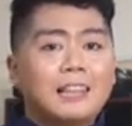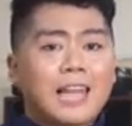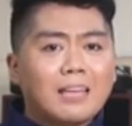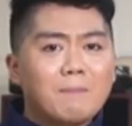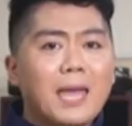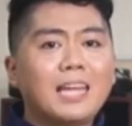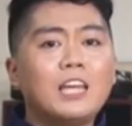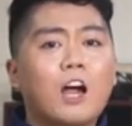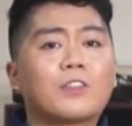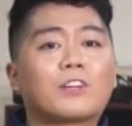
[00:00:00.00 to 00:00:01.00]
Like
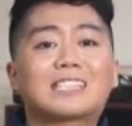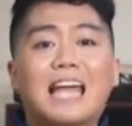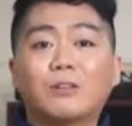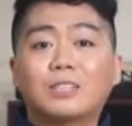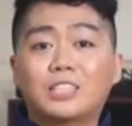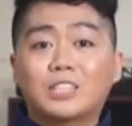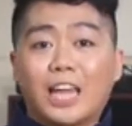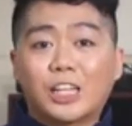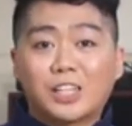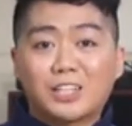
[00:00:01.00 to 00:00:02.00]
many other Southeast
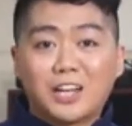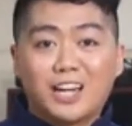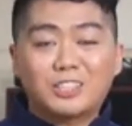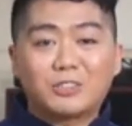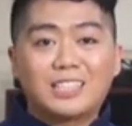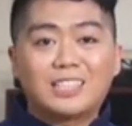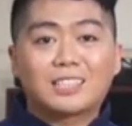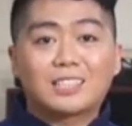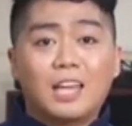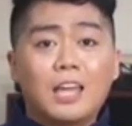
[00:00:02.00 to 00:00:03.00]
Asian
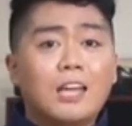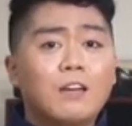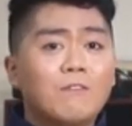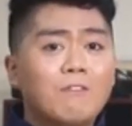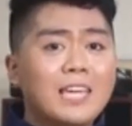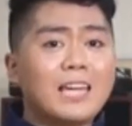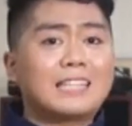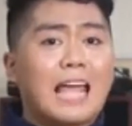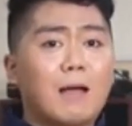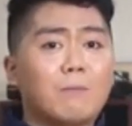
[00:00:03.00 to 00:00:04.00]
countries,
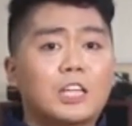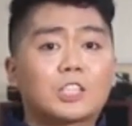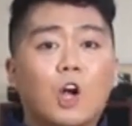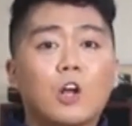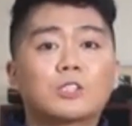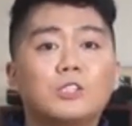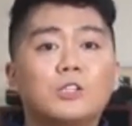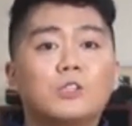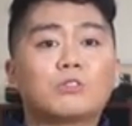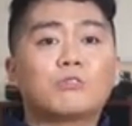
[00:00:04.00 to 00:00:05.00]
Vietnam is also
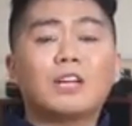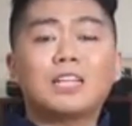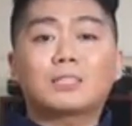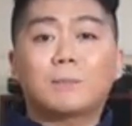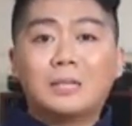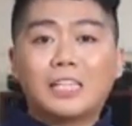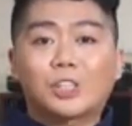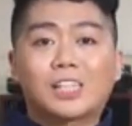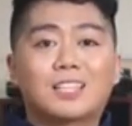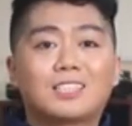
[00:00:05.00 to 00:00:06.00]
known for its
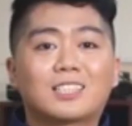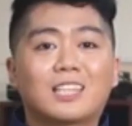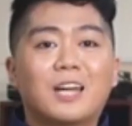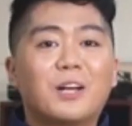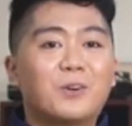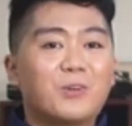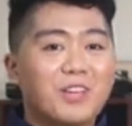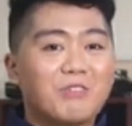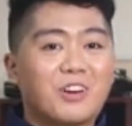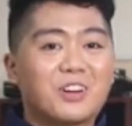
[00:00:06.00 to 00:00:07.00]
beaches,
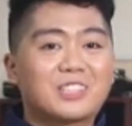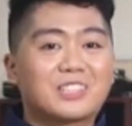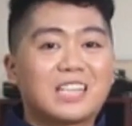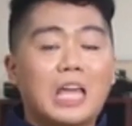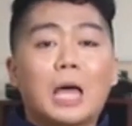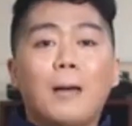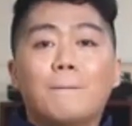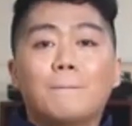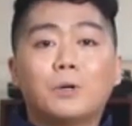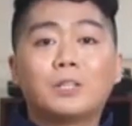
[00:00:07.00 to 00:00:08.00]
rivers,
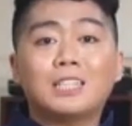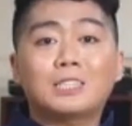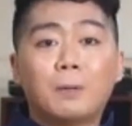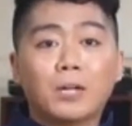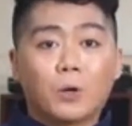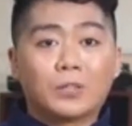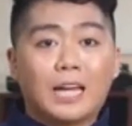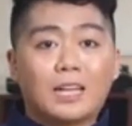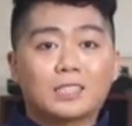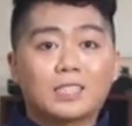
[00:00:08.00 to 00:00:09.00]
Buddhist
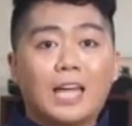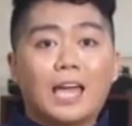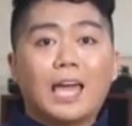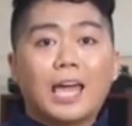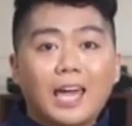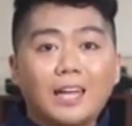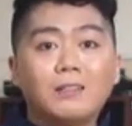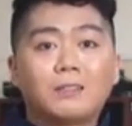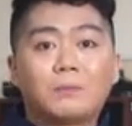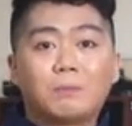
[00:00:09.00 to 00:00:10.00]
pagodas,
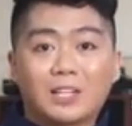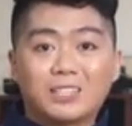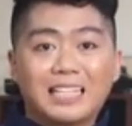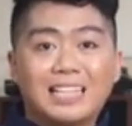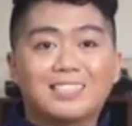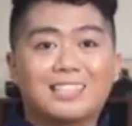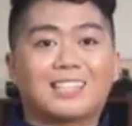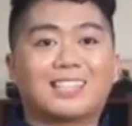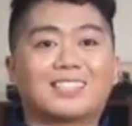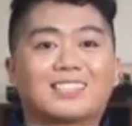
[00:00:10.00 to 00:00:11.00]
and bustling
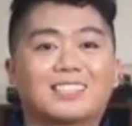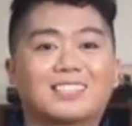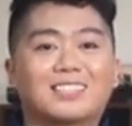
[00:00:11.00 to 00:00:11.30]
cities.